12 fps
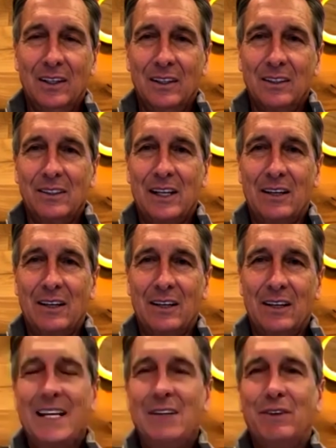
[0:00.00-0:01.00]

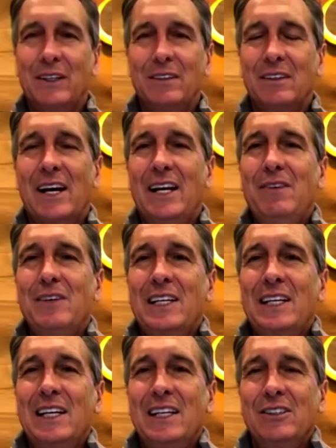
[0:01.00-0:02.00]
not even
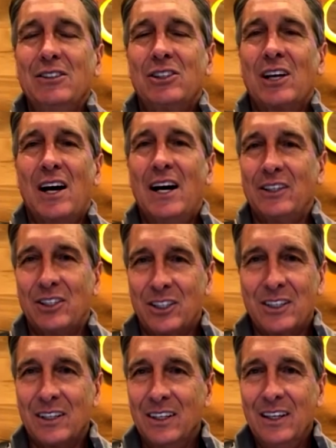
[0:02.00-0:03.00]
getting
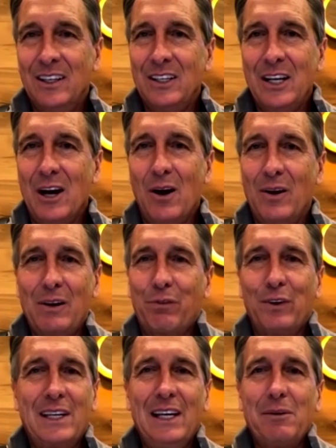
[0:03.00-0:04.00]
touched. You know,
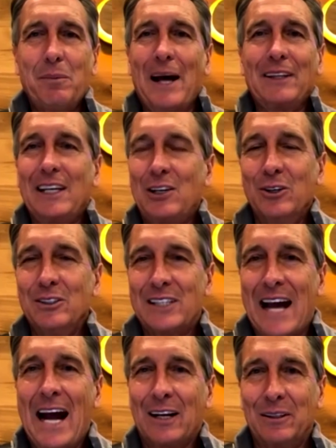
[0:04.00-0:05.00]
forget about they couldn't
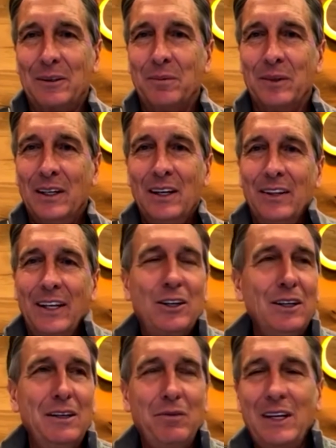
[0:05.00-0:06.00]
tackle him. They
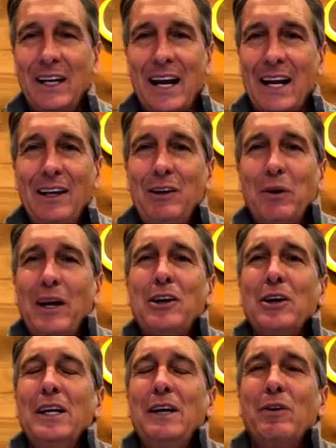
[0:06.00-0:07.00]
couldn't even get they
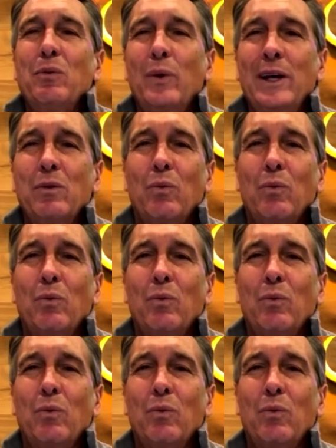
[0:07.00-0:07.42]
couldn't even win